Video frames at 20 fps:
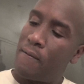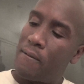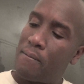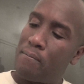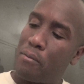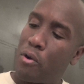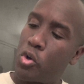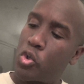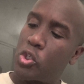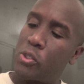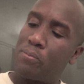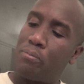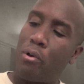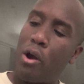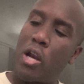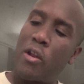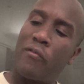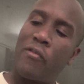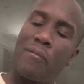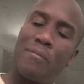
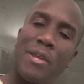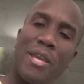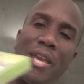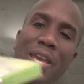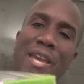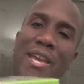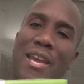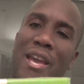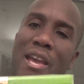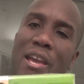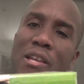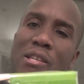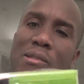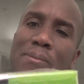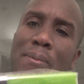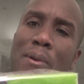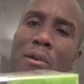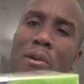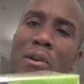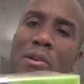product from the EA
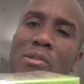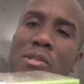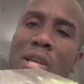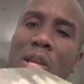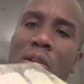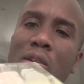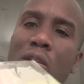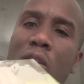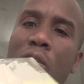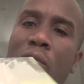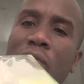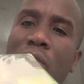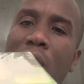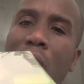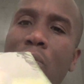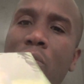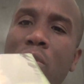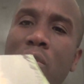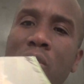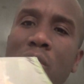experience. I don't know if
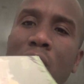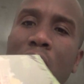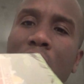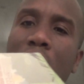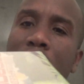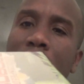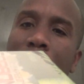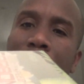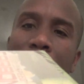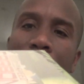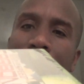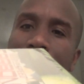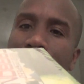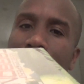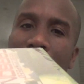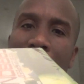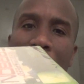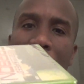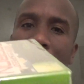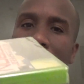that was
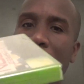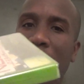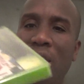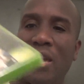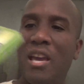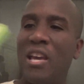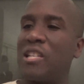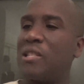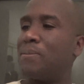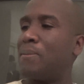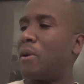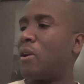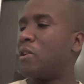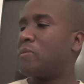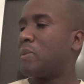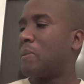maybe an EA experience.